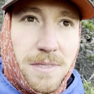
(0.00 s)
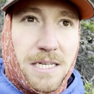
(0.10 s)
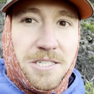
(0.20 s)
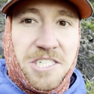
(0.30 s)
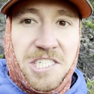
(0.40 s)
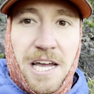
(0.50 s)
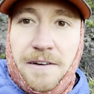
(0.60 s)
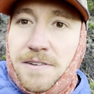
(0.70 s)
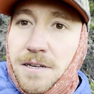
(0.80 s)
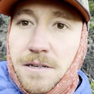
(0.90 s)

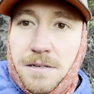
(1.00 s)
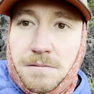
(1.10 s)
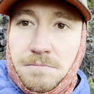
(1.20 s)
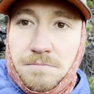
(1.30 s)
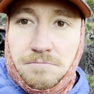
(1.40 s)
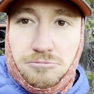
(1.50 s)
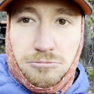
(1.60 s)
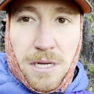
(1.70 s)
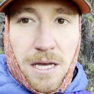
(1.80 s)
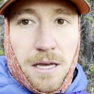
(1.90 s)
7
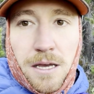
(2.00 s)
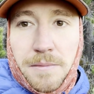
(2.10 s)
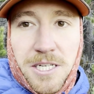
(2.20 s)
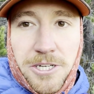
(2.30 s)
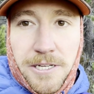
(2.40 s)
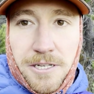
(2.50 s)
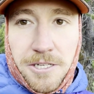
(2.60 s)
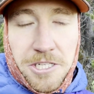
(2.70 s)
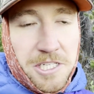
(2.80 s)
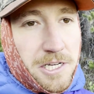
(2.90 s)
images,
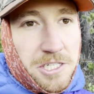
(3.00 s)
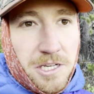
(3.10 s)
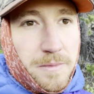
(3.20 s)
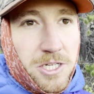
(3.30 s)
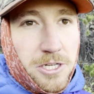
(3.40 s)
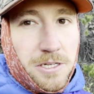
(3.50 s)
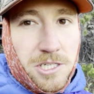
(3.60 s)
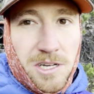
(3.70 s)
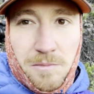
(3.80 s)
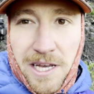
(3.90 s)
6 images,
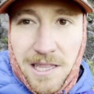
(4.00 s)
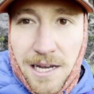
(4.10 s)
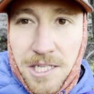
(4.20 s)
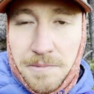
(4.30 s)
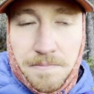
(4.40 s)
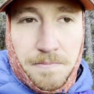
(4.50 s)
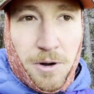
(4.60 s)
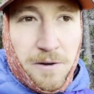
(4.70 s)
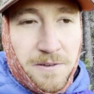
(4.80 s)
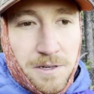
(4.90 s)
something like that's
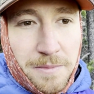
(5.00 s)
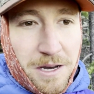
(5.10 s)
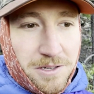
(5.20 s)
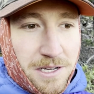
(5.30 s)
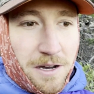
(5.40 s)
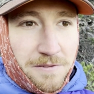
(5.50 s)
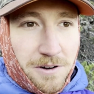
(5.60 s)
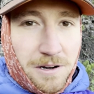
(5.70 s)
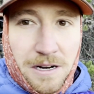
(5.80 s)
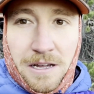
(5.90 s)
perfect amount to
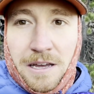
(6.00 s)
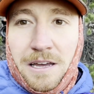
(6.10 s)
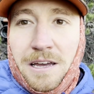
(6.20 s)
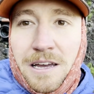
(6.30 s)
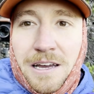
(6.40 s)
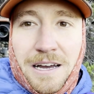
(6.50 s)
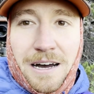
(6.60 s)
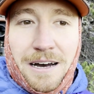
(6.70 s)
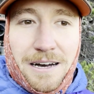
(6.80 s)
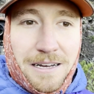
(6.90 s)
cover,
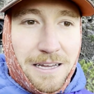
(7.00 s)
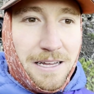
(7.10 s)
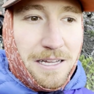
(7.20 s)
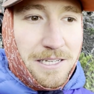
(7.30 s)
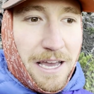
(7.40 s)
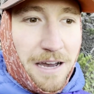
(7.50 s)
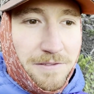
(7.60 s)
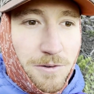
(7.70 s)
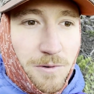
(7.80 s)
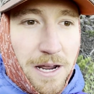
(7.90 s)
to have
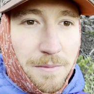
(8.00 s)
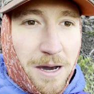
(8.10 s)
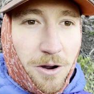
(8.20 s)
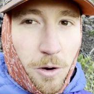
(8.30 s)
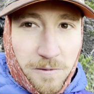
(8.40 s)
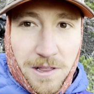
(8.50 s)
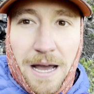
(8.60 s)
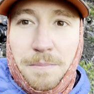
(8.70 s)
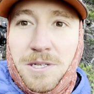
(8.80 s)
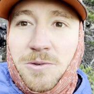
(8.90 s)
the right amount of
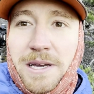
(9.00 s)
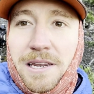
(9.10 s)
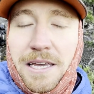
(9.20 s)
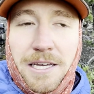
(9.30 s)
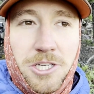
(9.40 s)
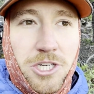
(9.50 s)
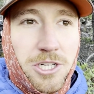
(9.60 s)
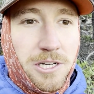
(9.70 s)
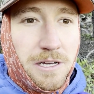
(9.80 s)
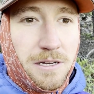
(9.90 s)
overlap between
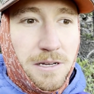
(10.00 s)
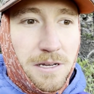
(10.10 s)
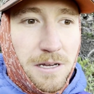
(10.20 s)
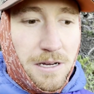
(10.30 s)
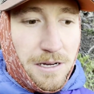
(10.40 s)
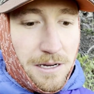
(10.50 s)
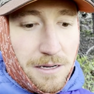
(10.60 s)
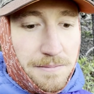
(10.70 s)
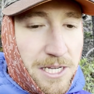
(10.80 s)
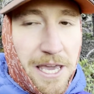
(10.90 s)
each
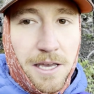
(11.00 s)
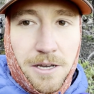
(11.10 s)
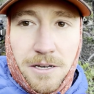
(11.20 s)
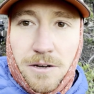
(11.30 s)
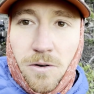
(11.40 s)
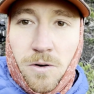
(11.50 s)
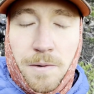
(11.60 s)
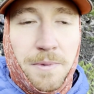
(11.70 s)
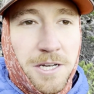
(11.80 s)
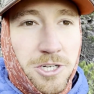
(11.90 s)
take or
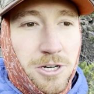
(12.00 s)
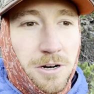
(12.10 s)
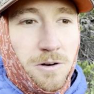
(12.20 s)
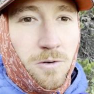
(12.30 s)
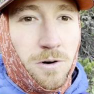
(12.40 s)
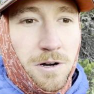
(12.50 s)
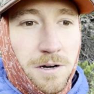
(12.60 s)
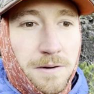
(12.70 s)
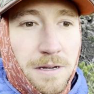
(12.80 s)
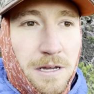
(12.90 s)
picture
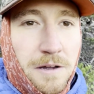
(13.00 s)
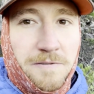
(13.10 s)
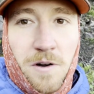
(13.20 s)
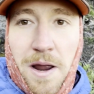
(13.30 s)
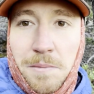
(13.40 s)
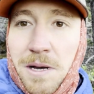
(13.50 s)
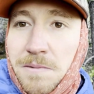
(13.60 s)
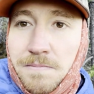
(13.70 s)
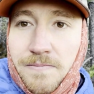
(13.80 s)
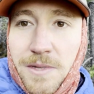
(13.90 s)
or frame,
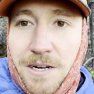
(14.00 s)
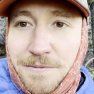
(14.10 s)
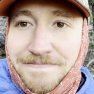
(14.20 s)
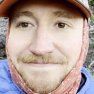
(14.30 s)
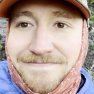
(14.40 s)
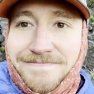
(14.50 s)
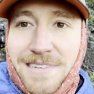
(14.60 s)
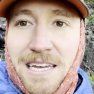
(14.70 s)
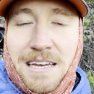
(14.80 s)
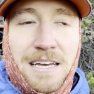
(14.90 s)
you know.
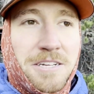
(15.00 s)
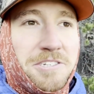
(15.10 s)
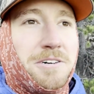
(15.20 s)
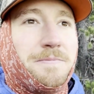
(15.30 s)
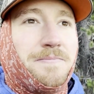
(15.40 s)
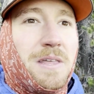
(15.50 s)
So